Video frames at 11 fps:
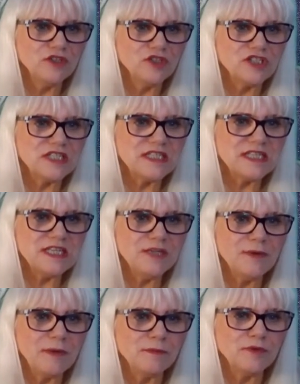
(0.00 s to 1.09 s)
Good to see you,
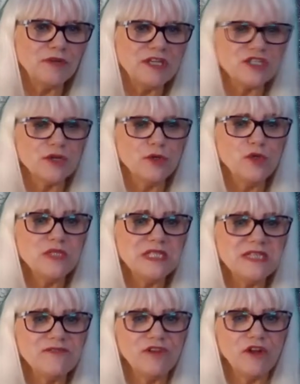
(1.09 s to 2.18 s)
Anne-Marie. So who's
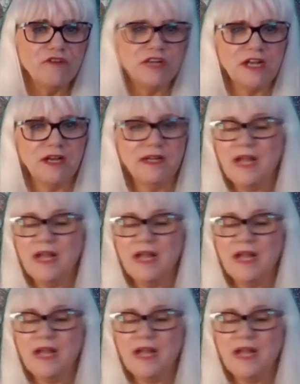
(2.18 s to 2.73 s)
in Florida?